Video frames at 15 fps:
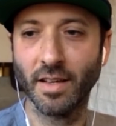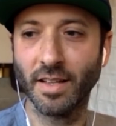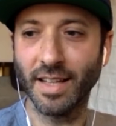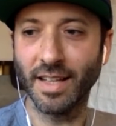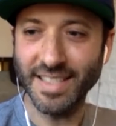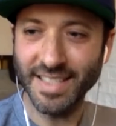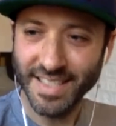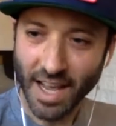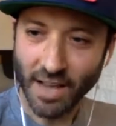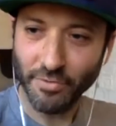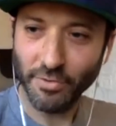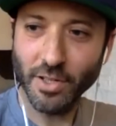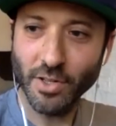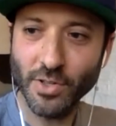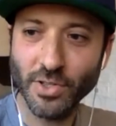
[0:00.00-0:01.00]
Let's
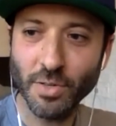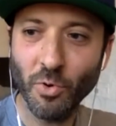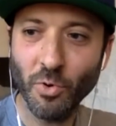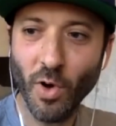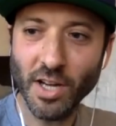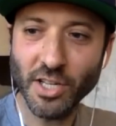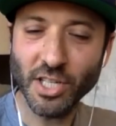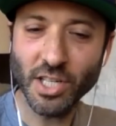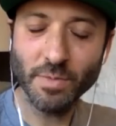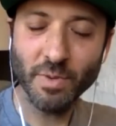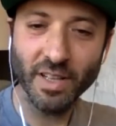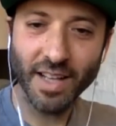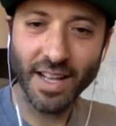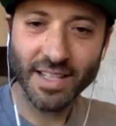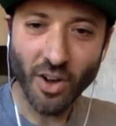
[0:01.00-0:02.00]
definitely do some questions,
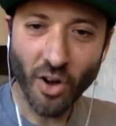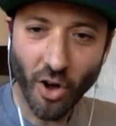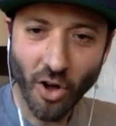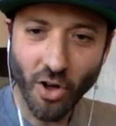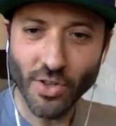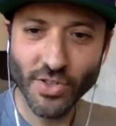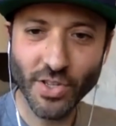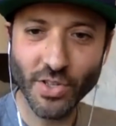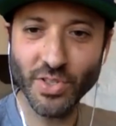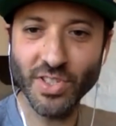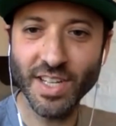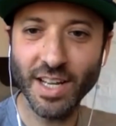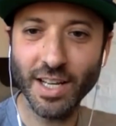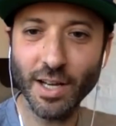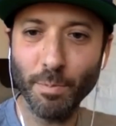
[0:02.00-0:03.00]
but let's also
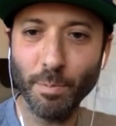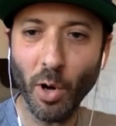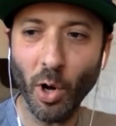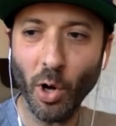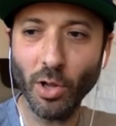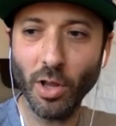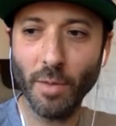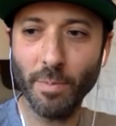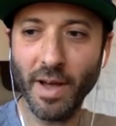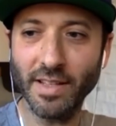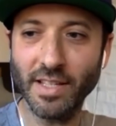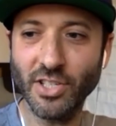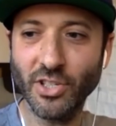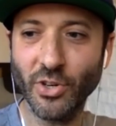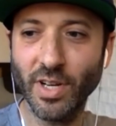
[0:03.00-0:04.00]
stick a poll up on
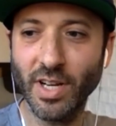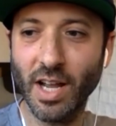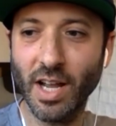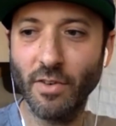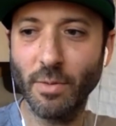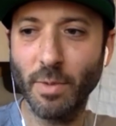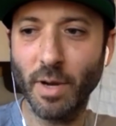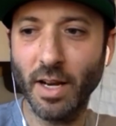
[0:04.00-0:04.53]
the screen, everybody.